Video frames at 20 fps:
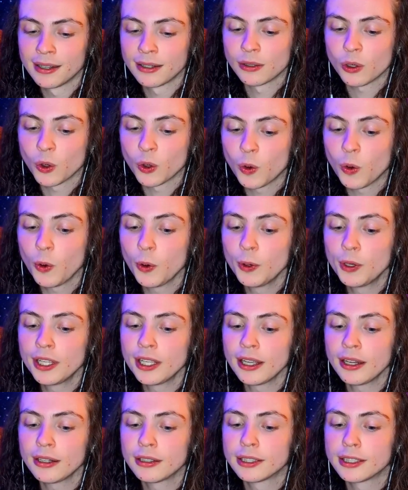
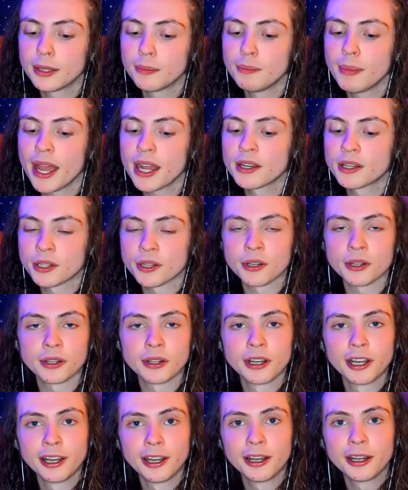according to the measure
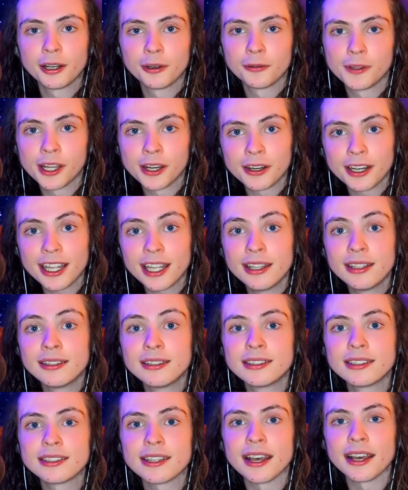of their
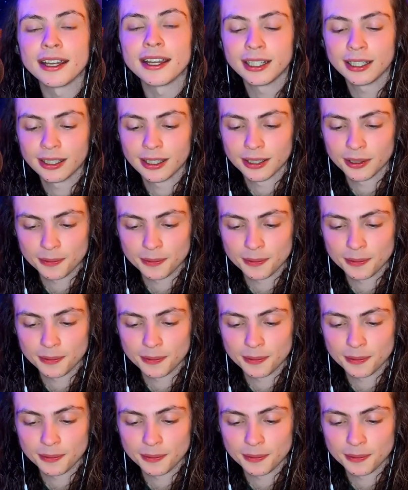insight.